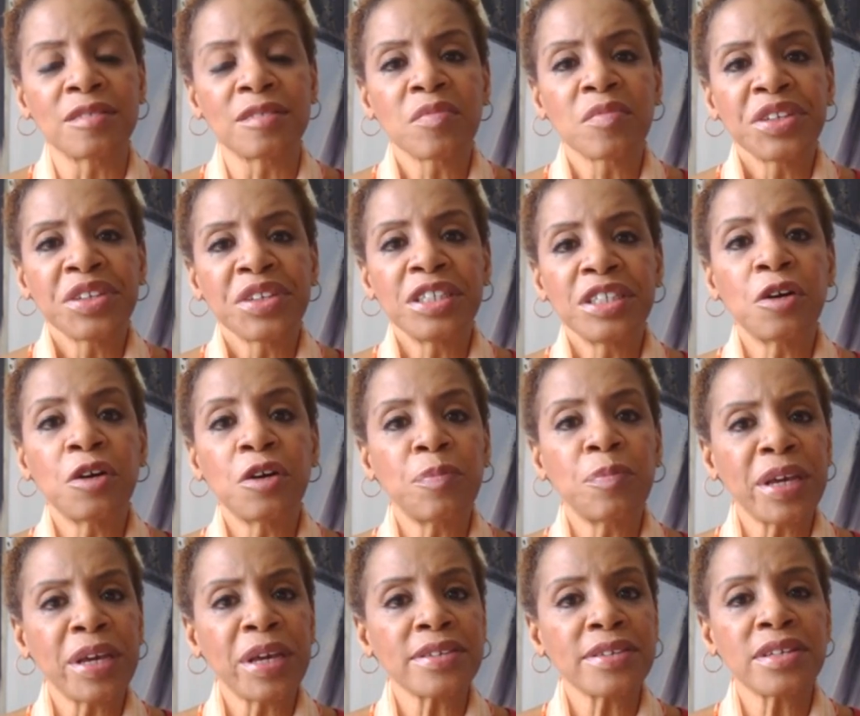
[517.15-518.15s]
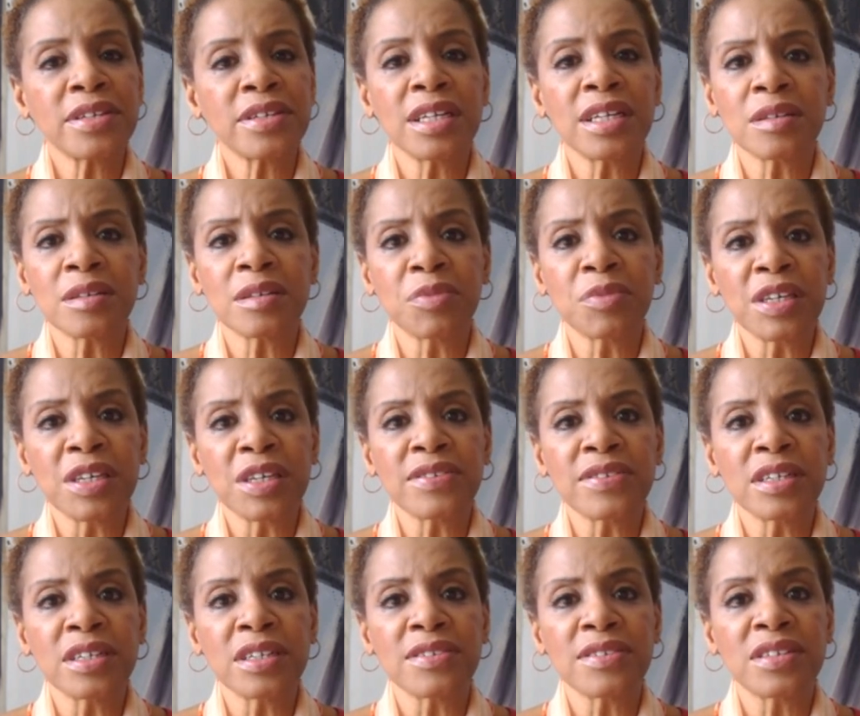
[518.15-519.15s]
And, you know, based on some
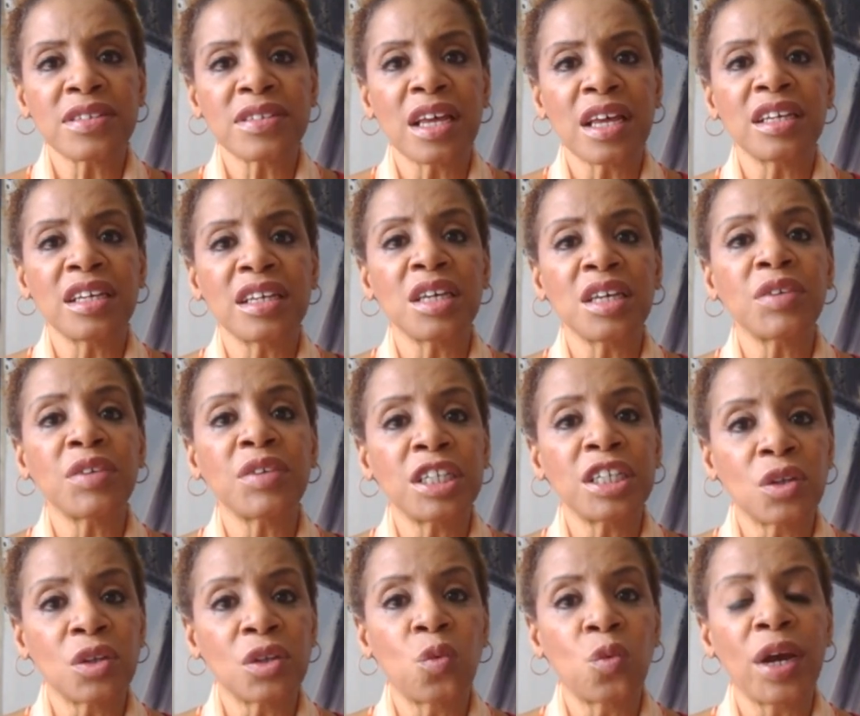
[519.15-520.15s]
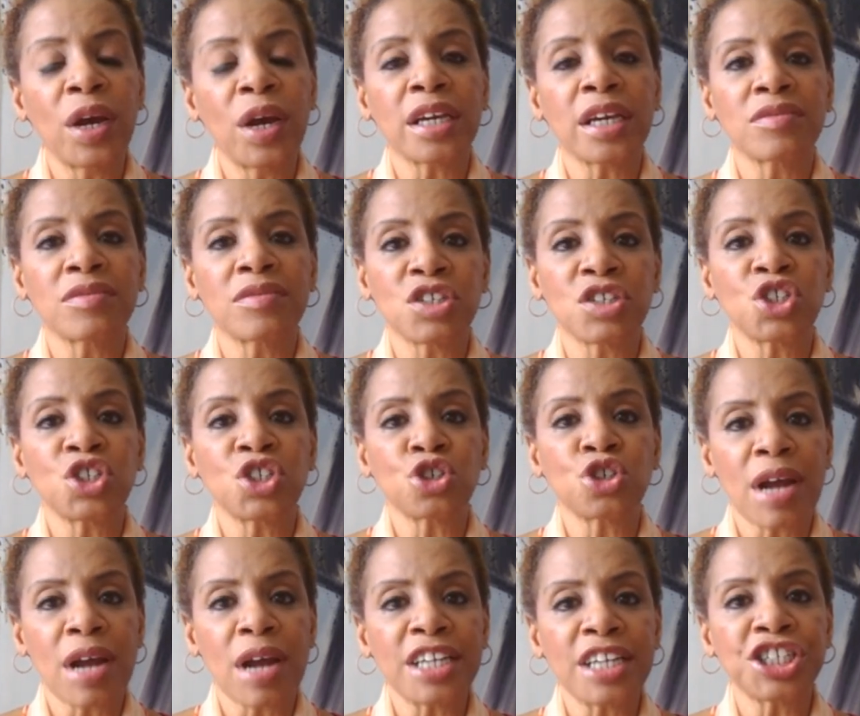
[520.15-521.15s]
things that he said, even in the wake of this
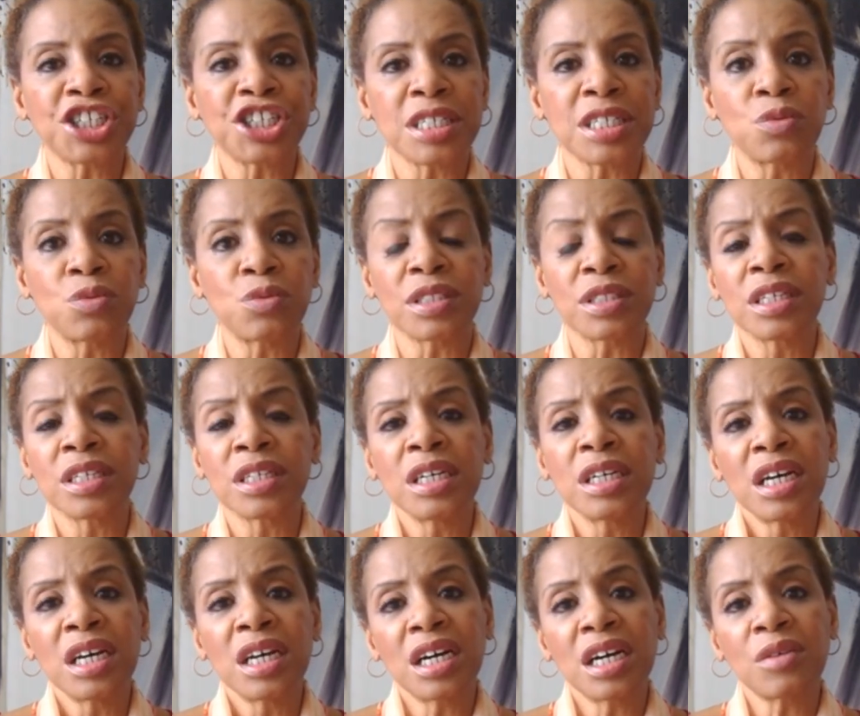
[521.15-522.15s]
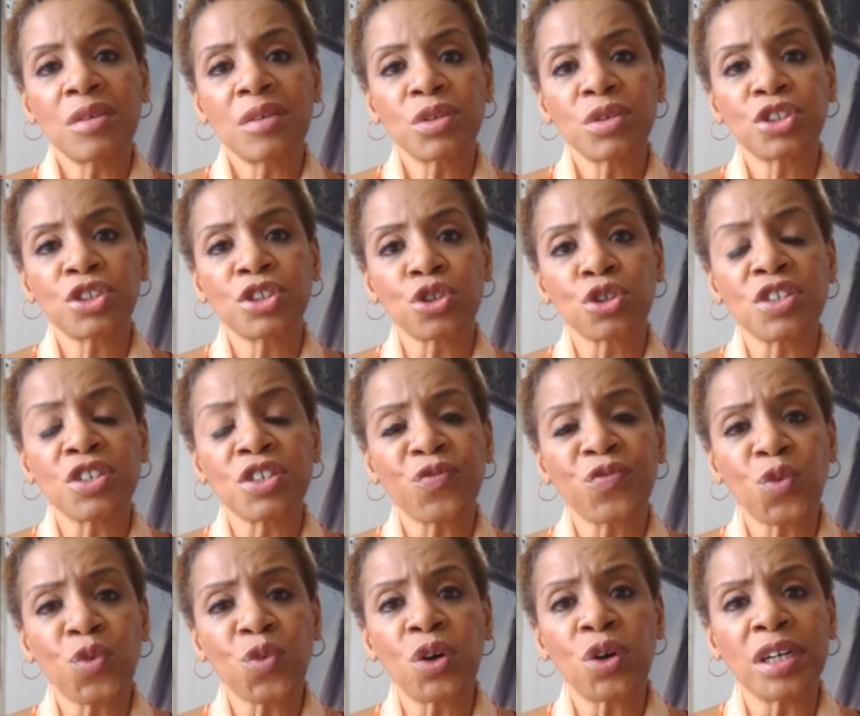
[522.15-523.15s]
tragedy with, uh, with George
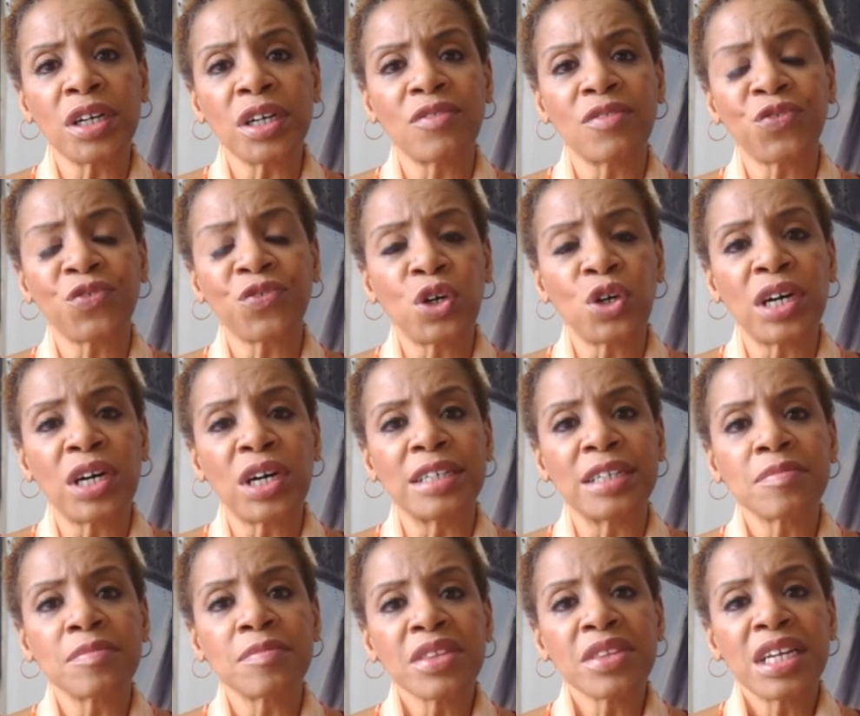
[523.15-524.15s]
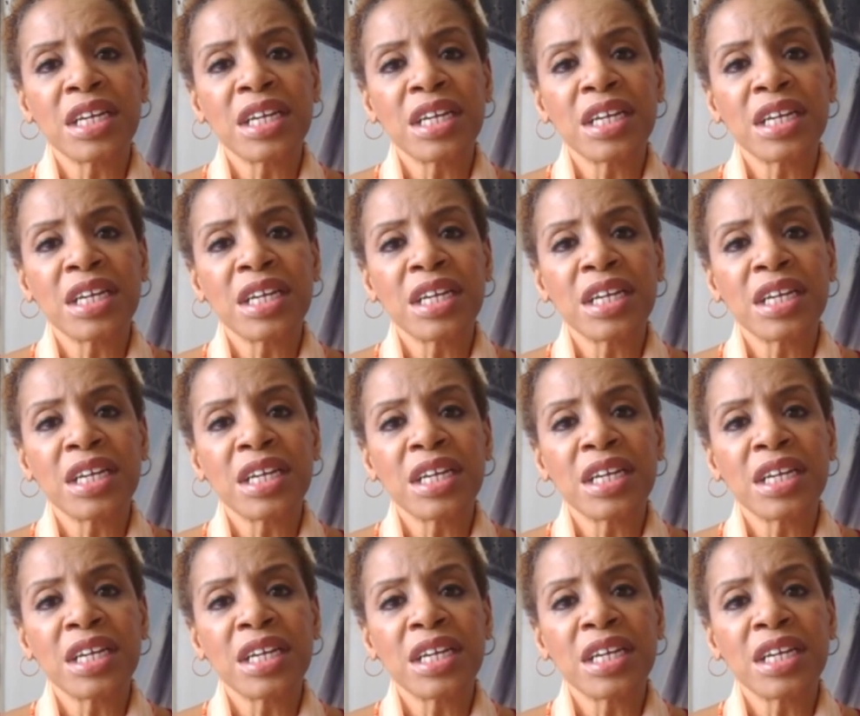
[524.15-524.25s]
Floyd, Floyd